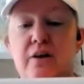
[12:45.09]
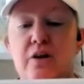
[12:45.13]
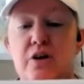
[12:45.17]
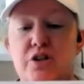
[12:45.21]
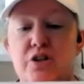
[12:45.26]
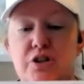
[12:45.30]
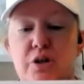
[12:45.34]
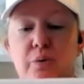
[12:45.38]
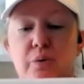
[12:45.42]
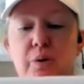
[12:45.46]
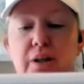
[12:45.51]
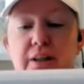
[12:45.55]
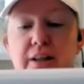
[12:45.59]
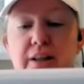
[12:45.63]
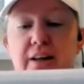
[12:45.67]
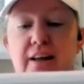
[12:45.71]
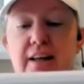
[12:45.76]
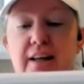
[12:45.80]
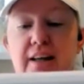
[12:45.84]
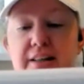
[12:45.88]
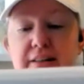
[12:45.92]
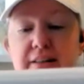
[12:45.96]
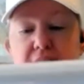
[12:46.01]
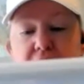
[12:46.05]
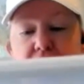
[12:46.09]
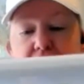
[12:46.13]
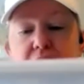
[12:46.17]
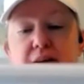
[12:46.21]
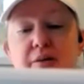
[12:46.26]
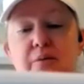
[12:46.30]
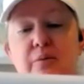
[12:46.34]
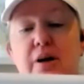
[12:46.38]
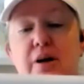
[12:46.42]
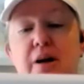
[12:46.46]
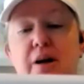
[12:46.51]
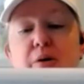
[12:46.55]
So what did I get done
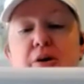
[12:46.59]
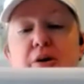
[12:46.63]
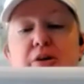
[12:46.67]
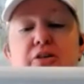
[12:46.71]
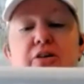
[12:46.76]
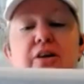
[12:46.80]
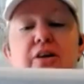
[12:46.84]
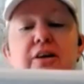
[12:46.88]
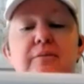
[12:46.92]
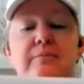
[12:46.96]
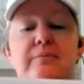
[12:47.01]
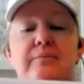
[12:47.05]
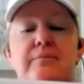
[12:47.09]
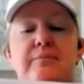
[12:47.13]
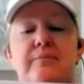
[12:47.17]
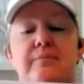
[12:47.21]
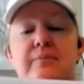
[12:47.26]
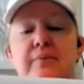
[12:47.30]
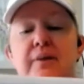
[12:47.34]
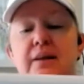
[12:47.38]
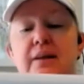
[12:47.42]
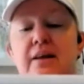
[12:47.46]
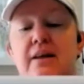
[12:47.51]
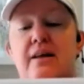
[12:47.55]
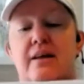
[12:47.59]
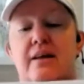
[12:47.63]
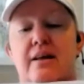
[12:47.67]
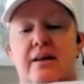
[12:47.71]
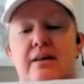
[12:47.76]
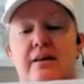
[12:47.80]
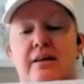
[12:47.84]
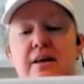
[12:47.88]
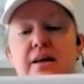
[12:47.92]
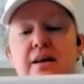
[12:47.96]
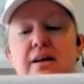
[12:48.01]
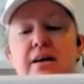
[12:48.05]
when I worked on
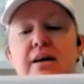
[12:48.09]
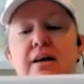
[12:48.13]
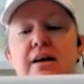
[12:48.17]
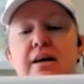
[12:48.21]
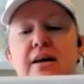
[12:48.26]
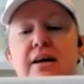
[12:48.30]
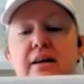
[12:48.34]
it?